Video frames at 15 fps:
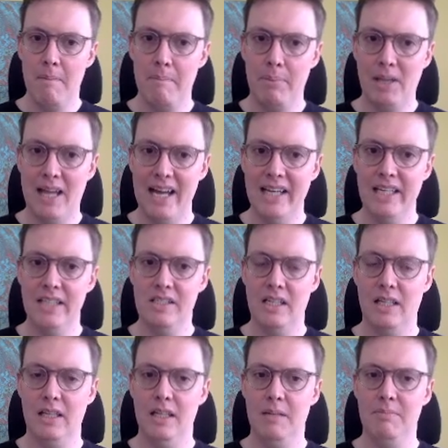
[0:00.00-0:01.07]
black has
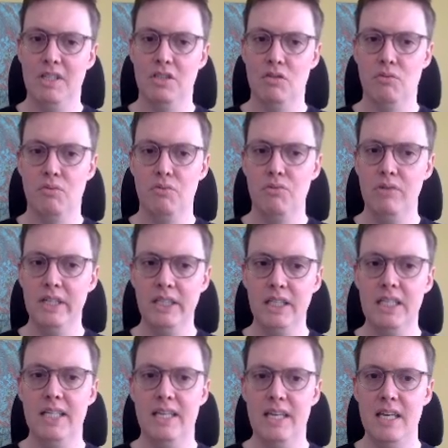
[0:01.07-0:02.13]
claimed this really
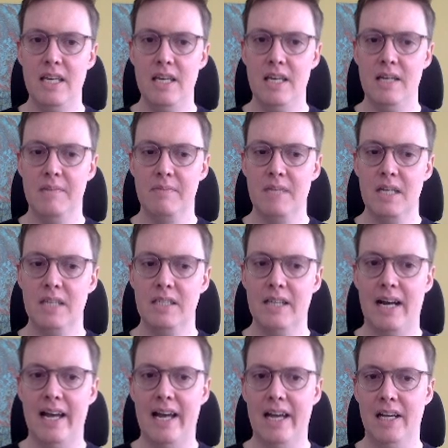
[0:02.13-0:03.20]
key
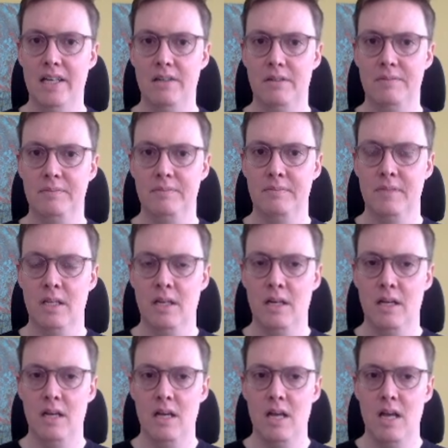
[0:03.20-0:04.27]
diagonal.
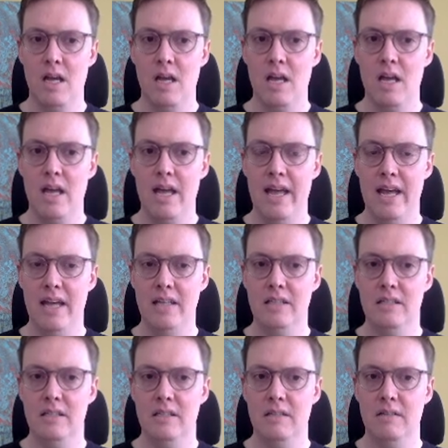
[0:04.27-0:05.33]

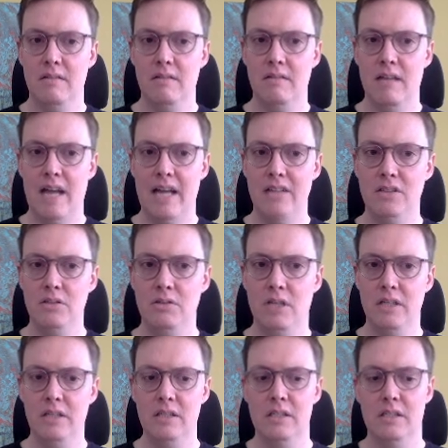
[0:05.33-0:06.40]
And as you
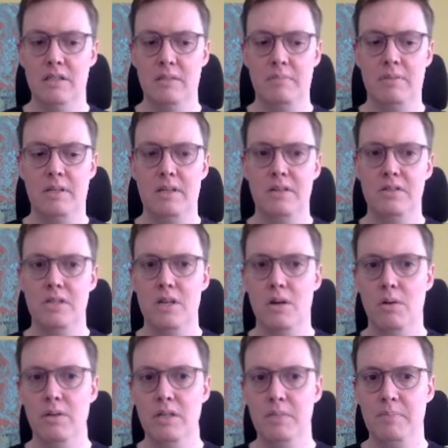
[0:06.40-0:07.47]
London system players know,
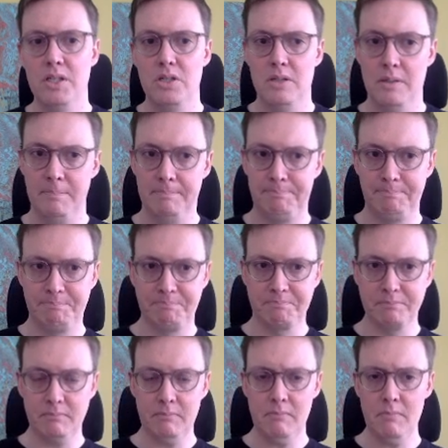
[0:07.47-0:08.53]
this bishop
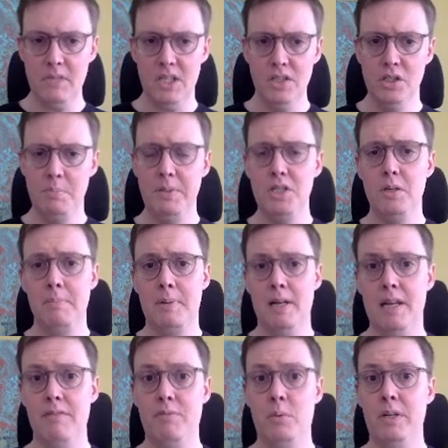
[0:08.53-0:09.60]
on
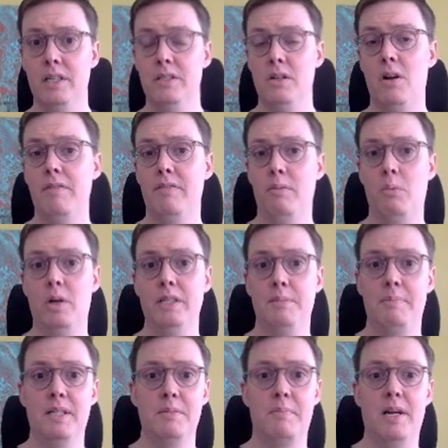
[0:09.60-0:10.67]
f1 is often white's
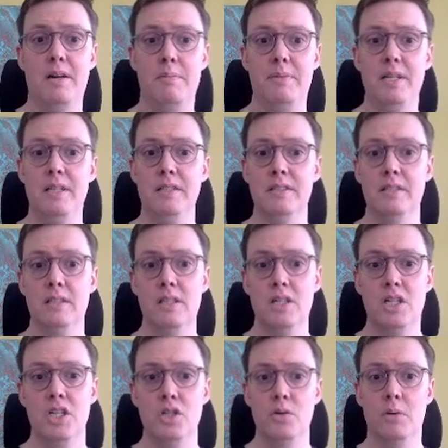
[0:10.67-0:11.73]
best minor piece.
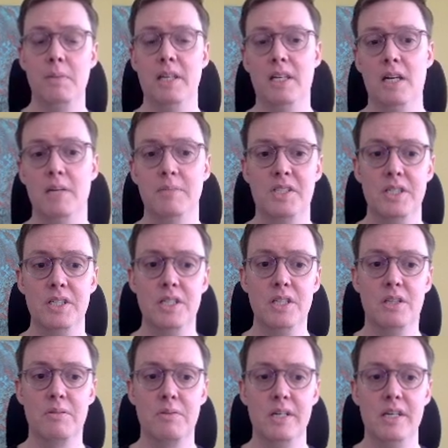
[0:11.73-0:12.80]
Normally comes to
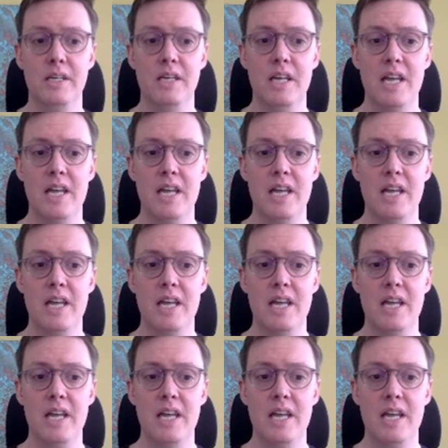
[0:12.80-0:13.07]
d3